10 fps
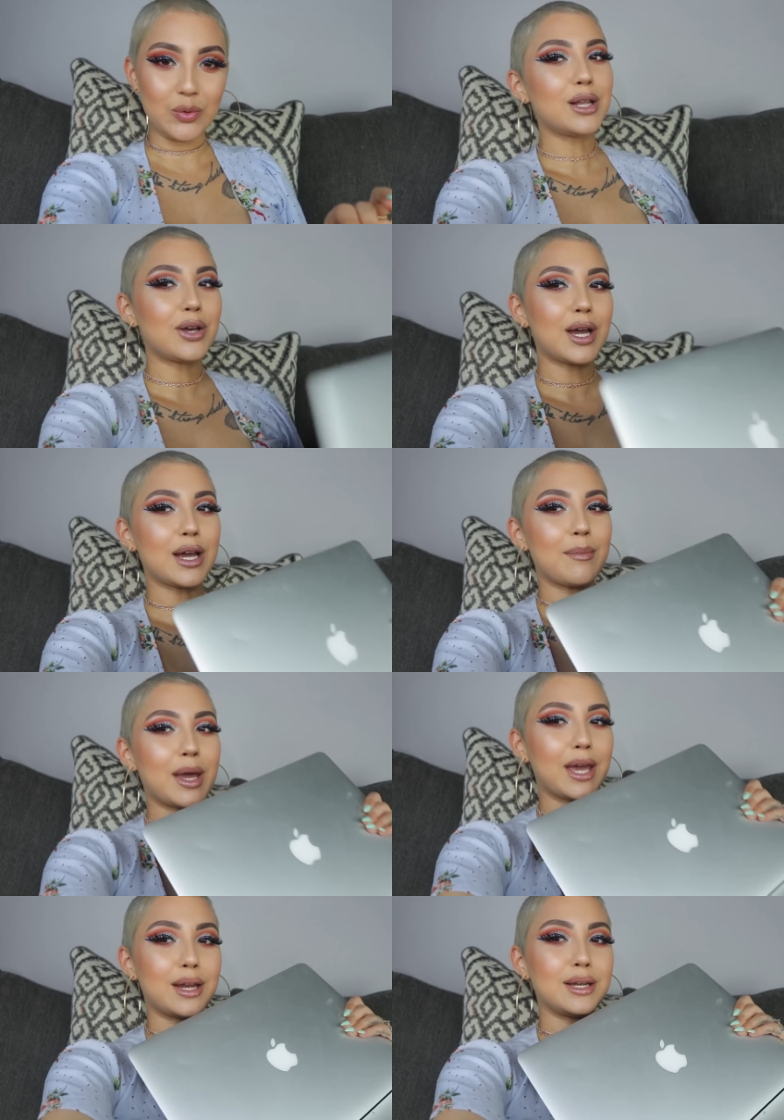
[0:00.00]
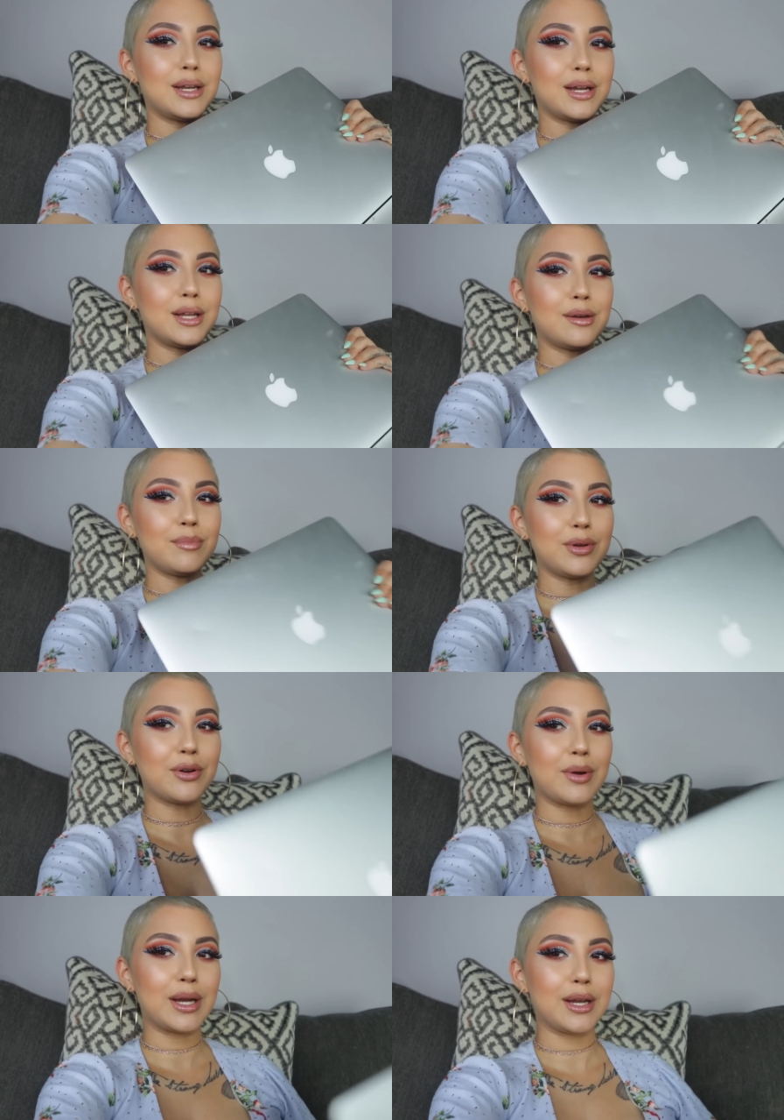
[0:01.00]
Look, I got my handy dandy computer
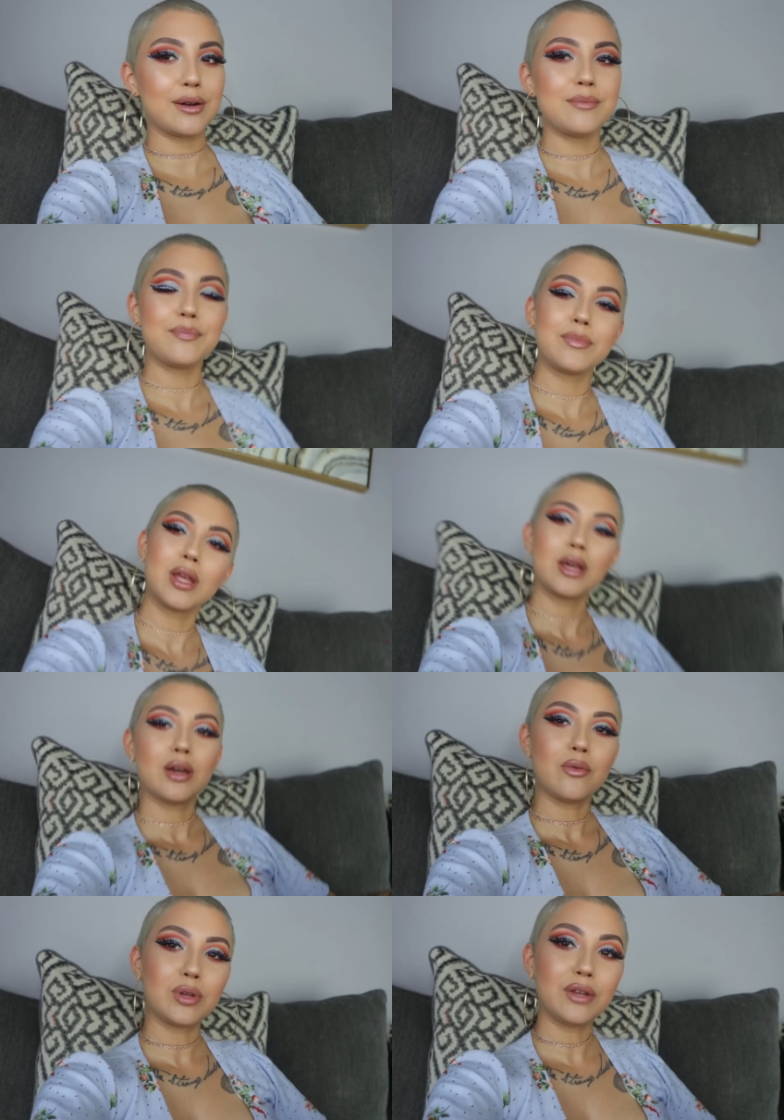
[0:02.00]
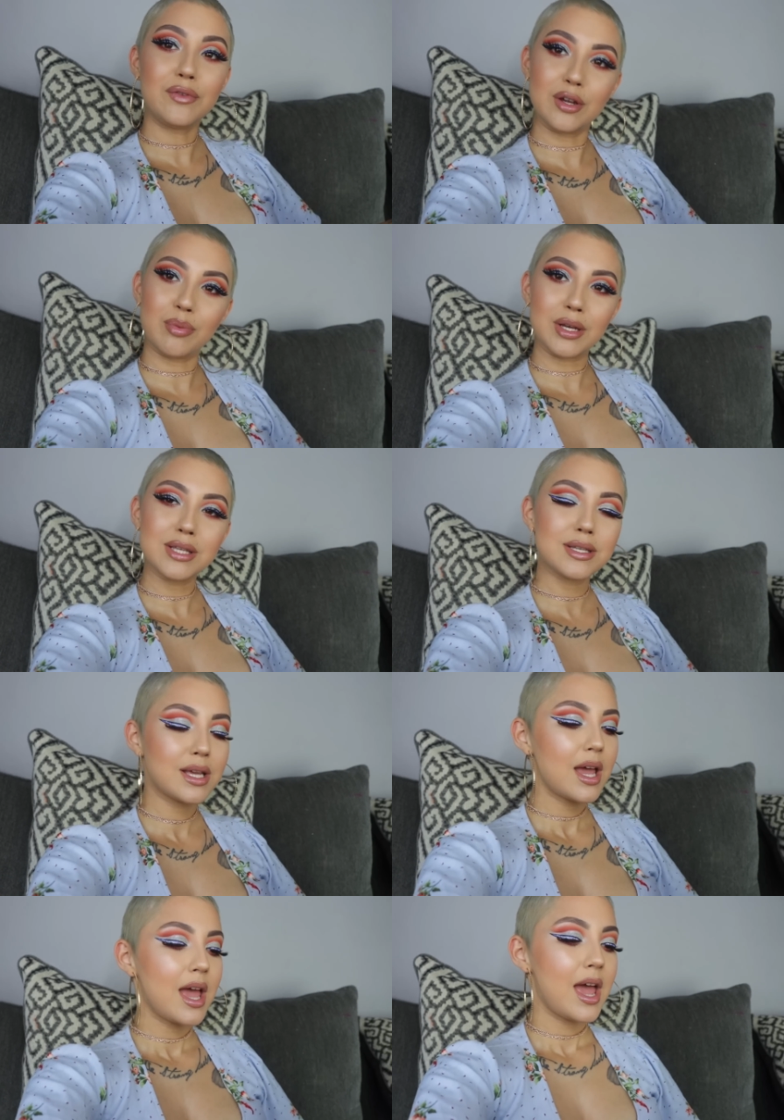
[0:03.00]
right here with the fingerprints,
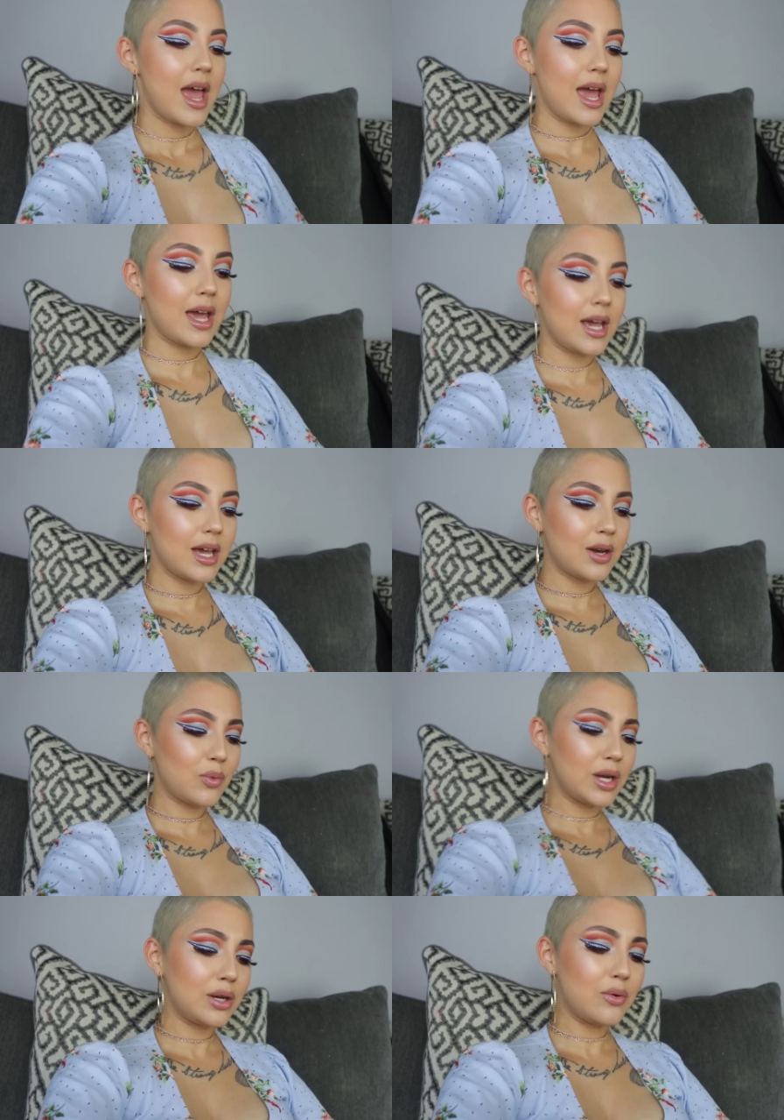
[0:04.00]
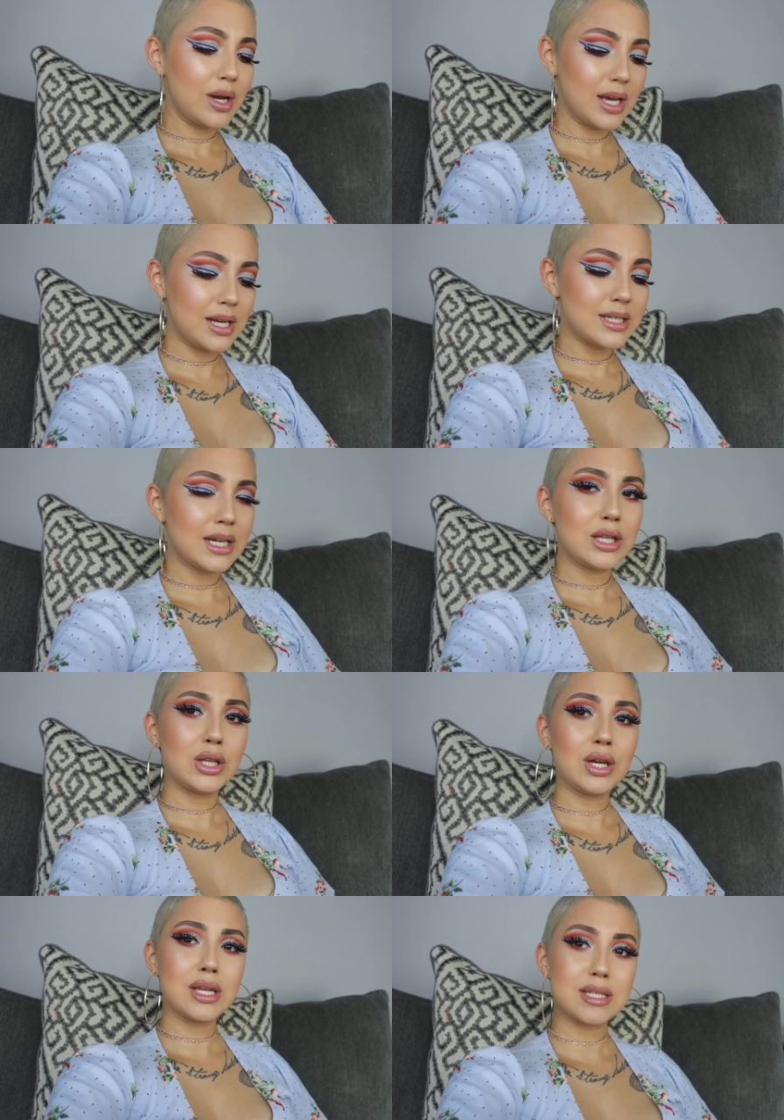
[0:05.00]
and we're gonna go ahead and take a
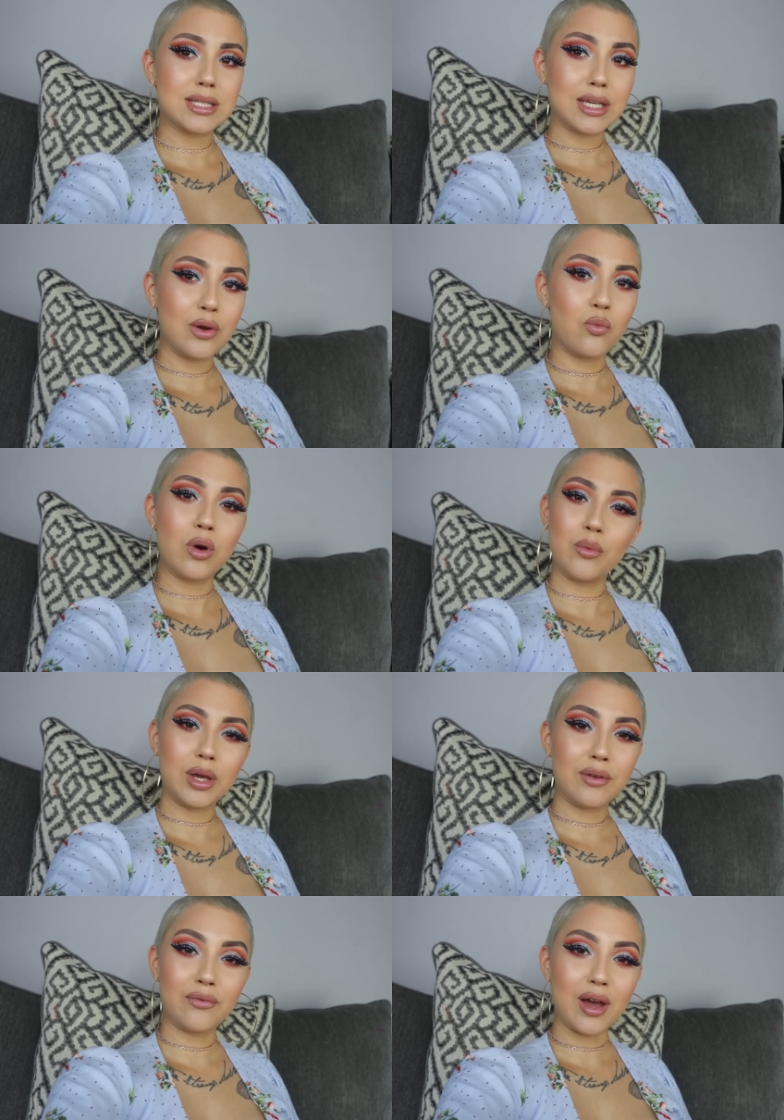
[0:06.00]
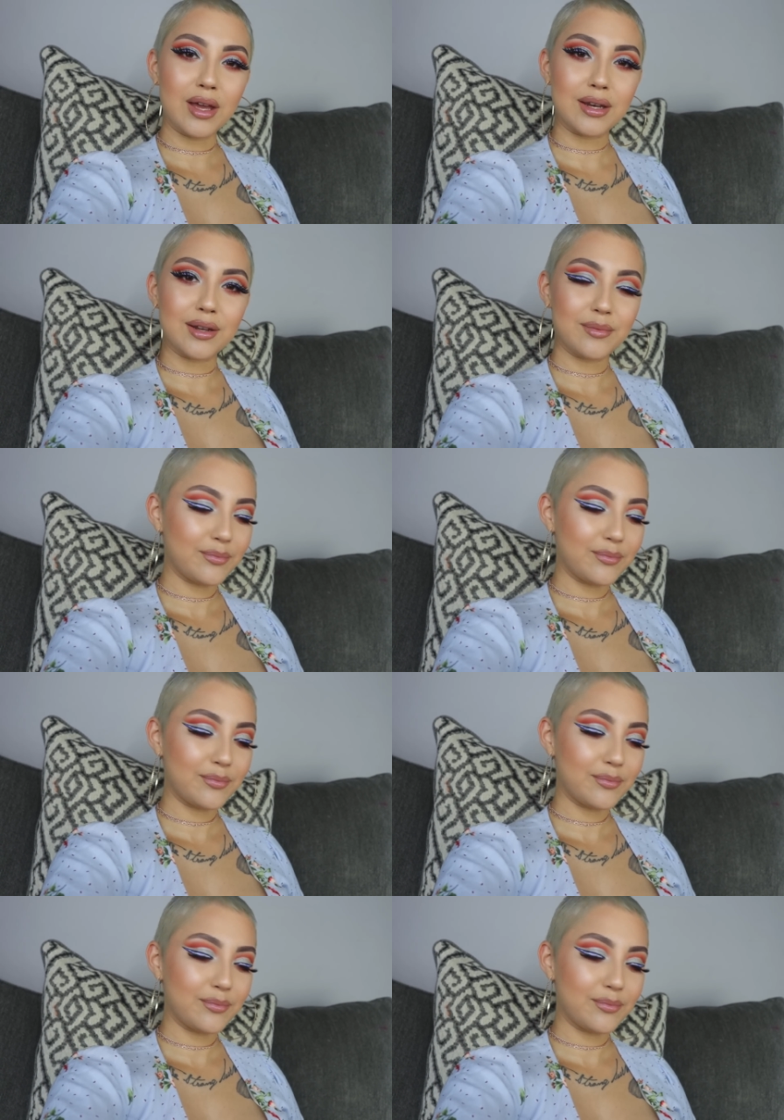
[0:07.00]
look and see what we can find.